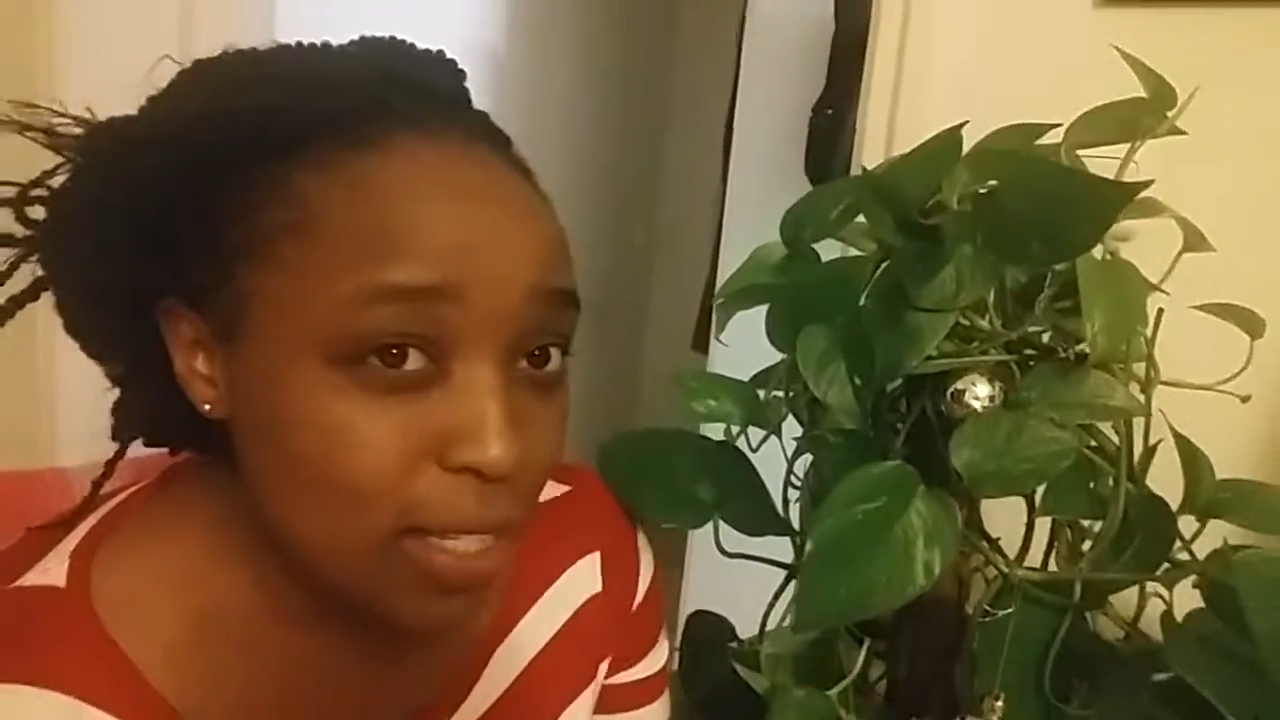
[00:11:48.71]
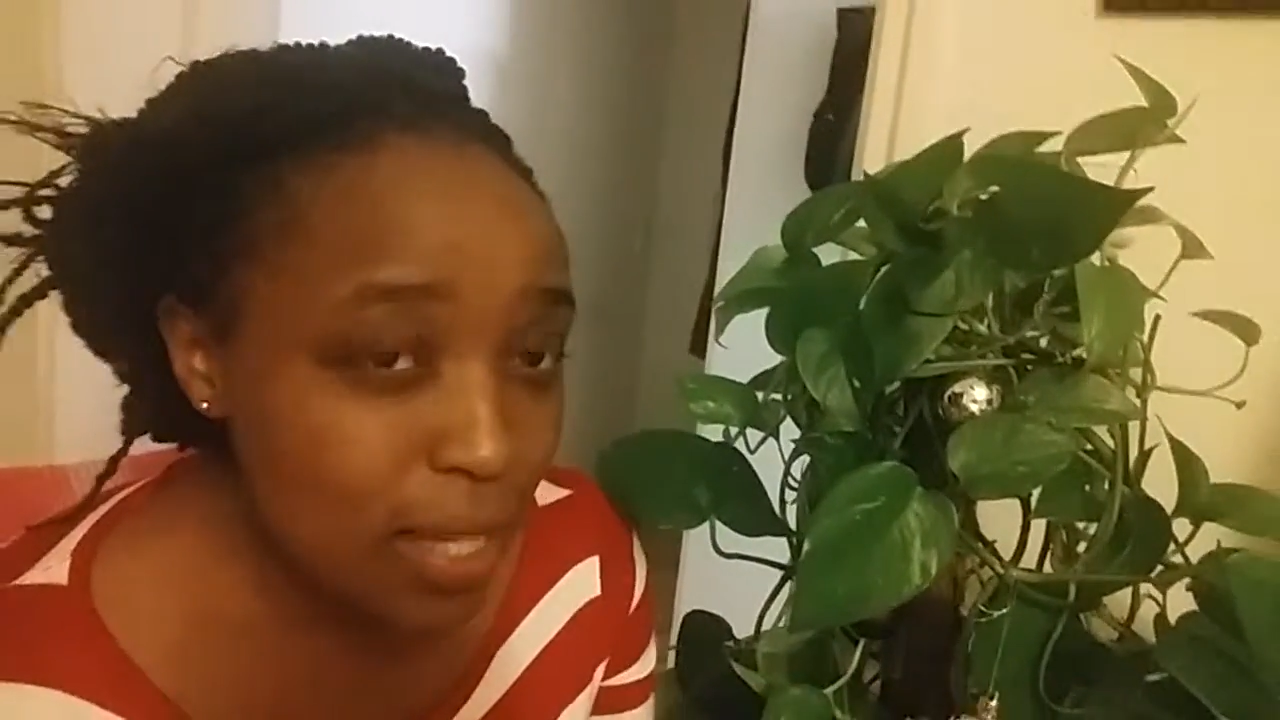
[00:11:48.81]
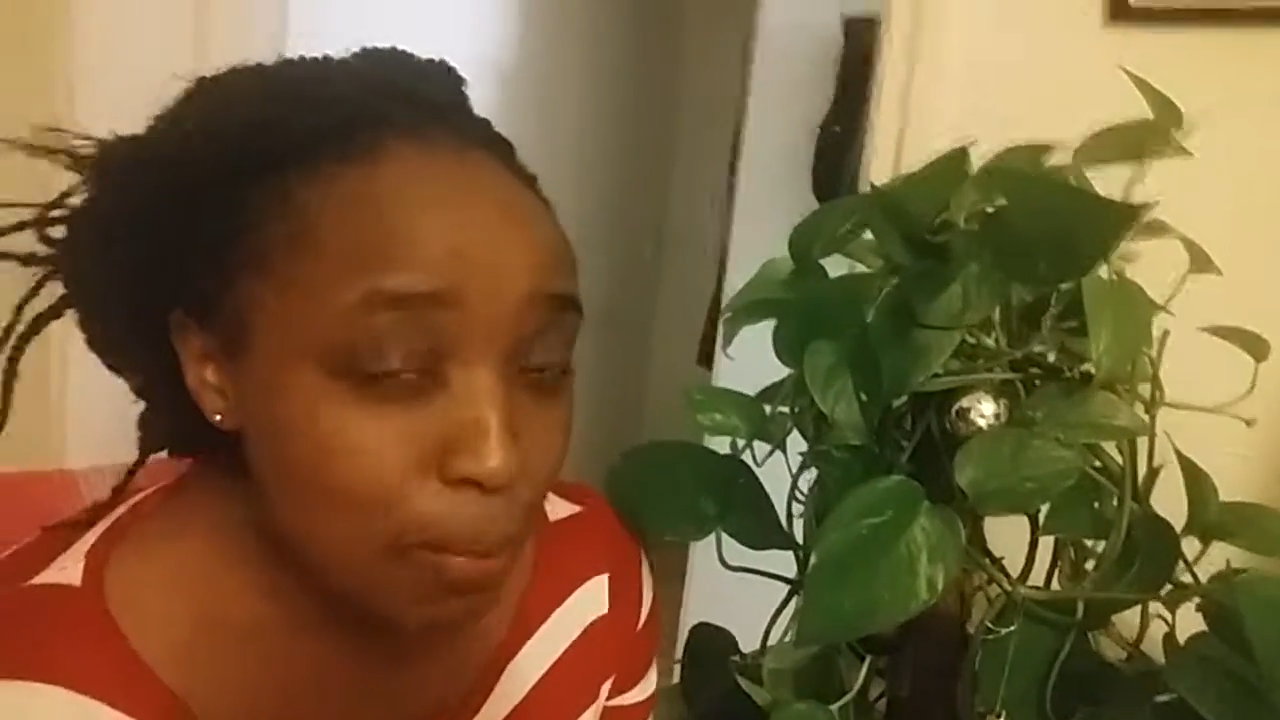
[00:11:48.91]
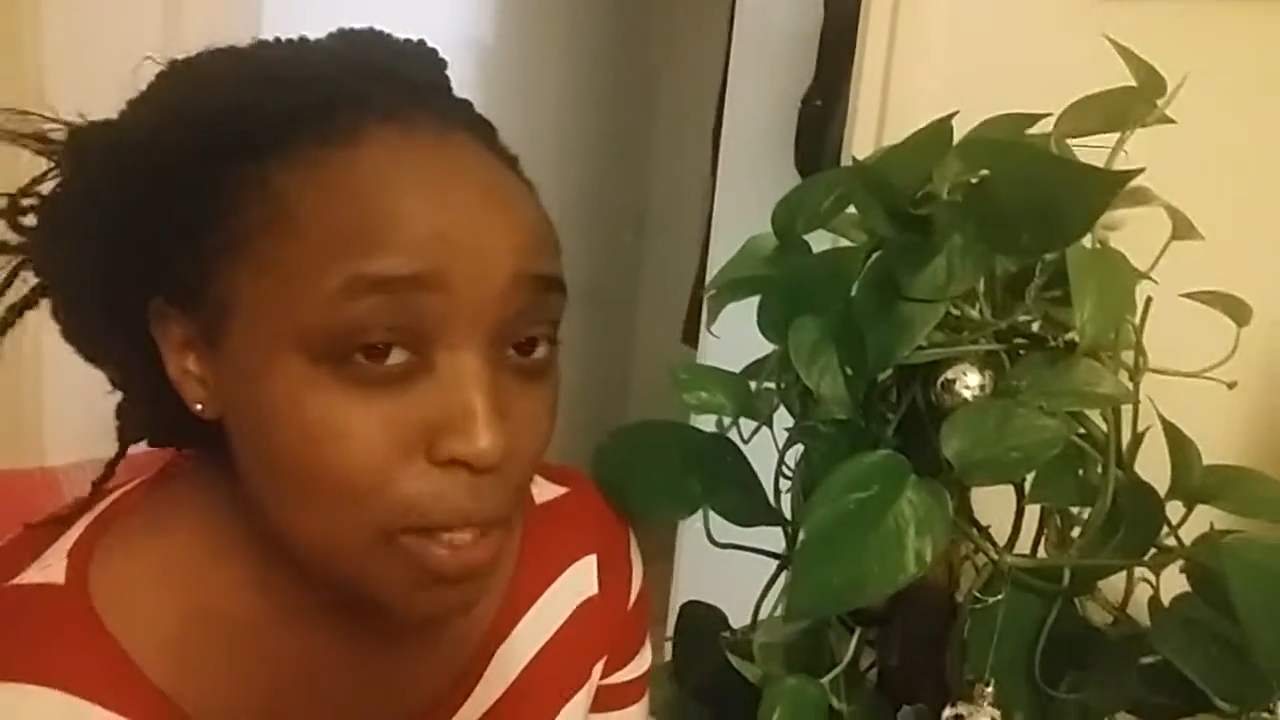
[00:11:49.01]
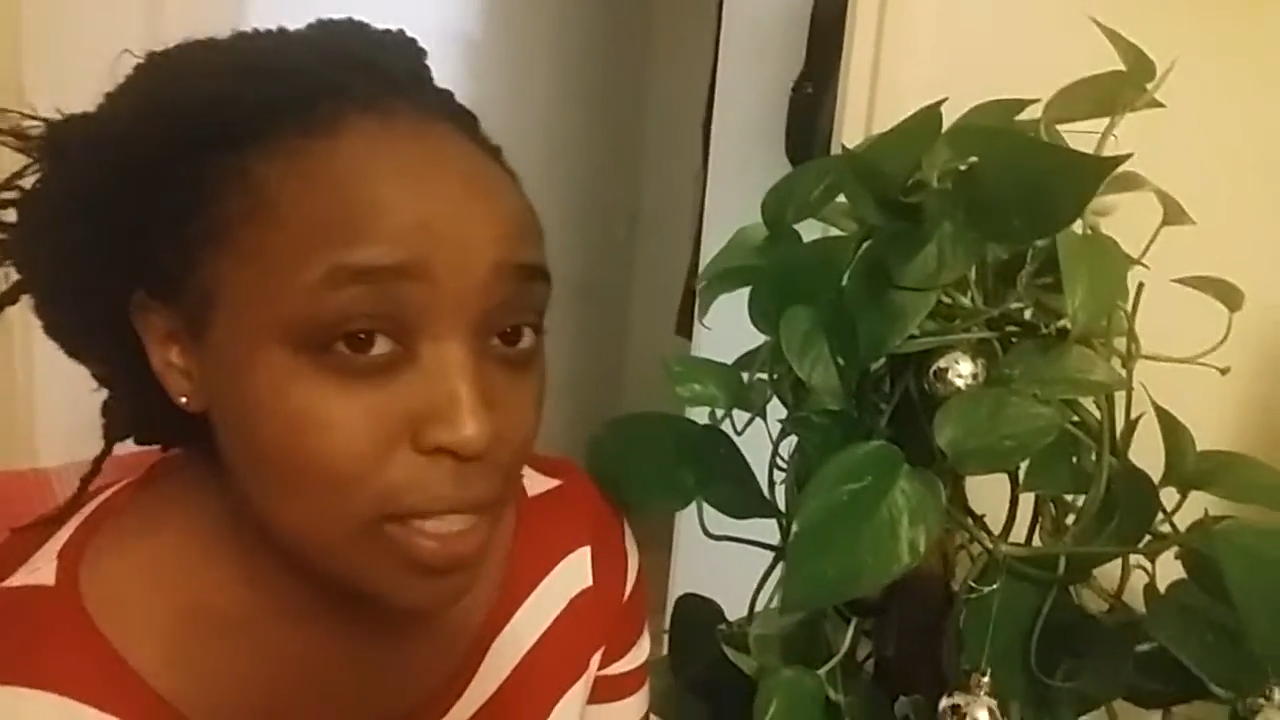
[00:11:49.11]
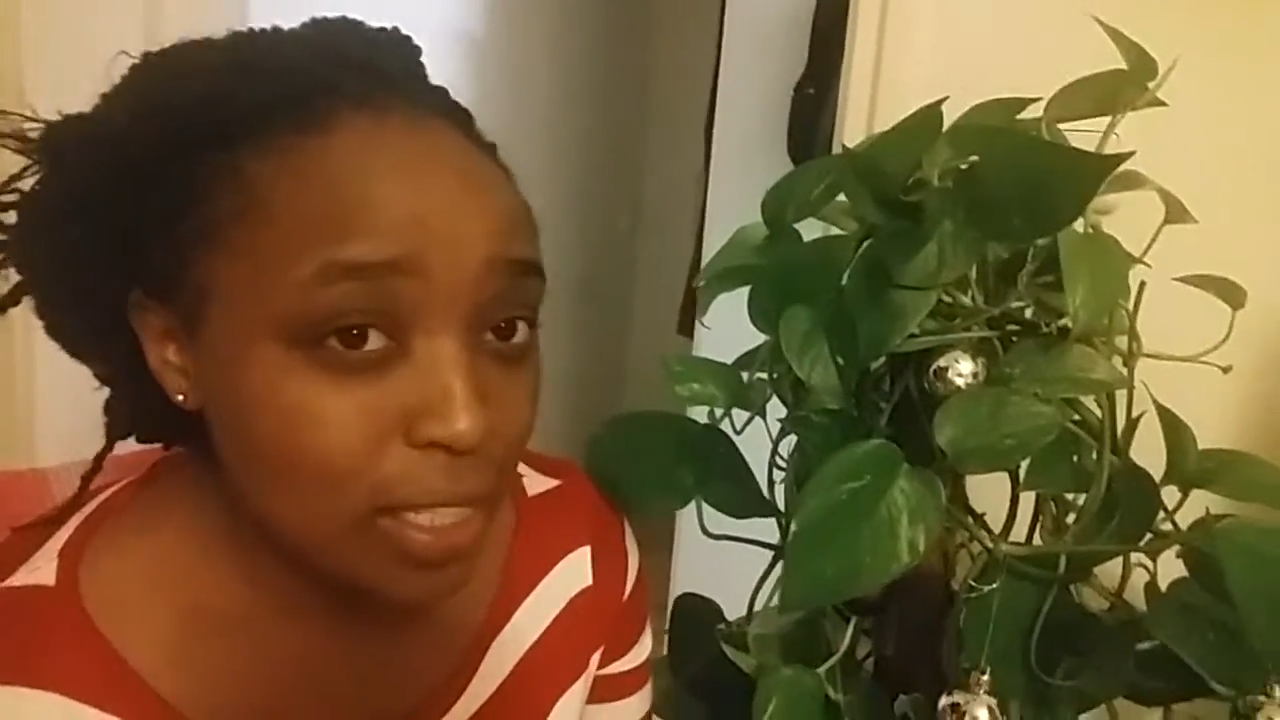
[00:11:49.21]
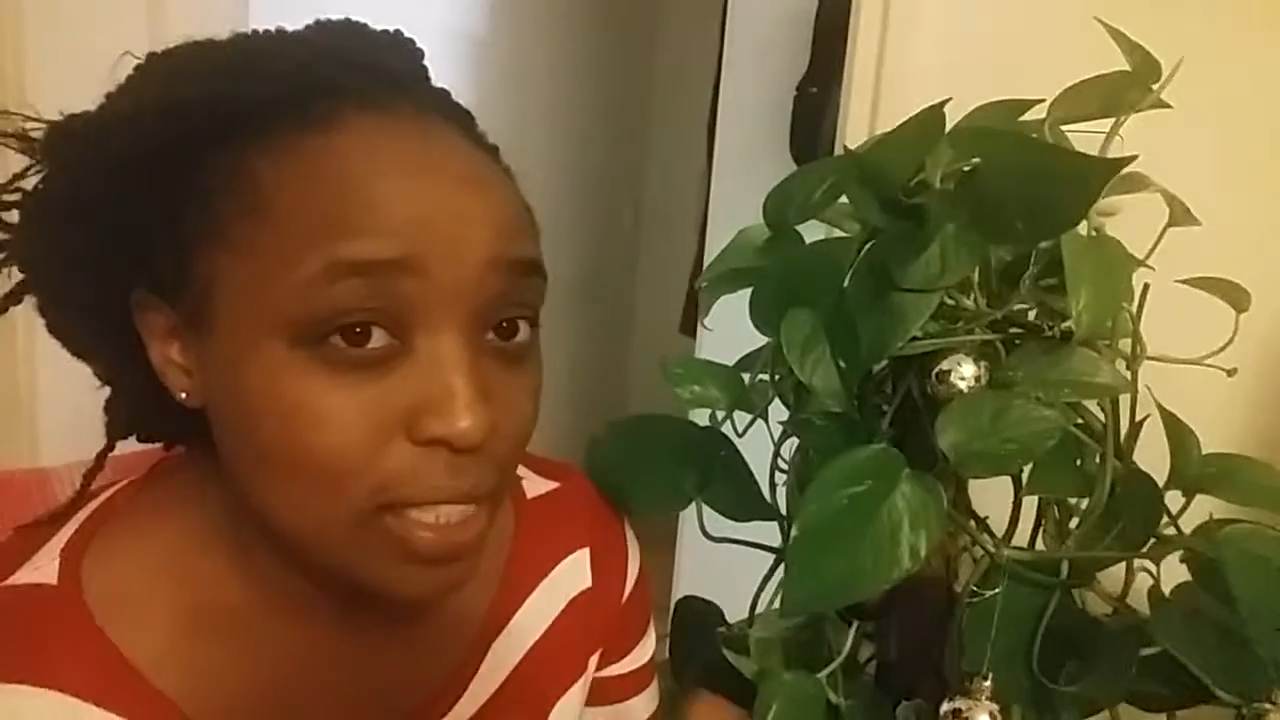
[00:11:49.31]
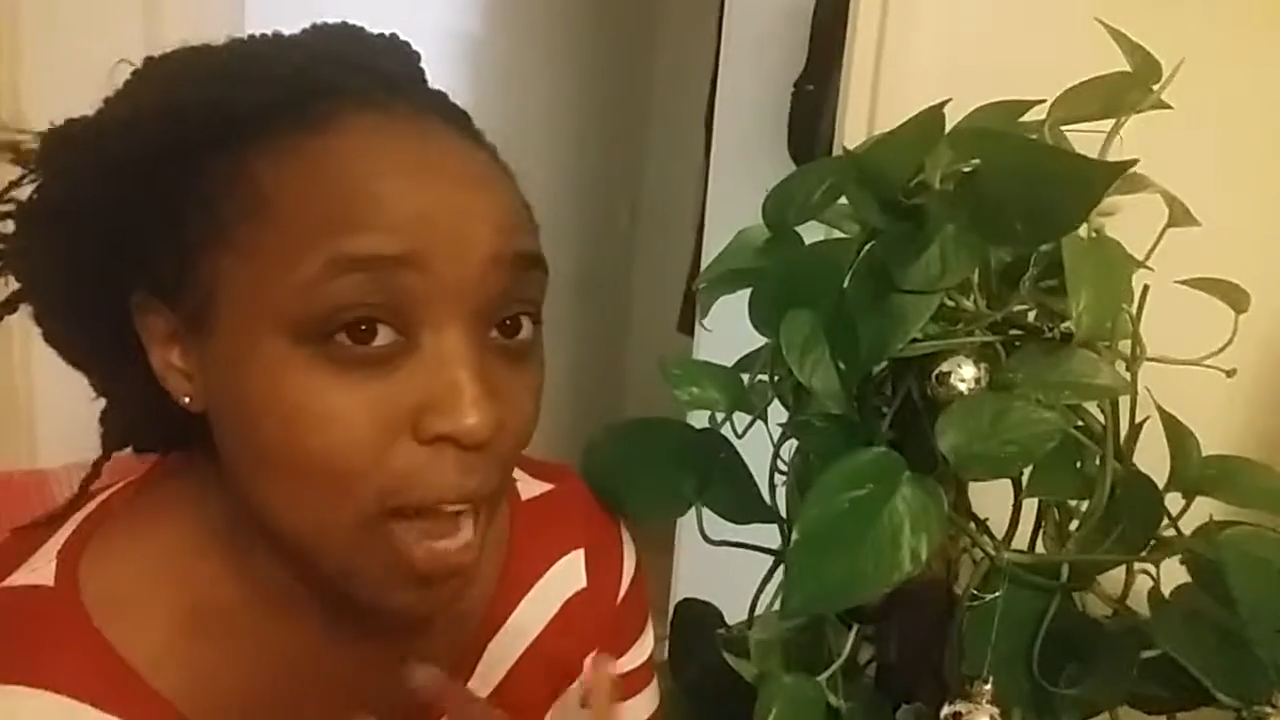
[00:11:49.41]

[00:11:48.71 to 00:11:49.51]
something that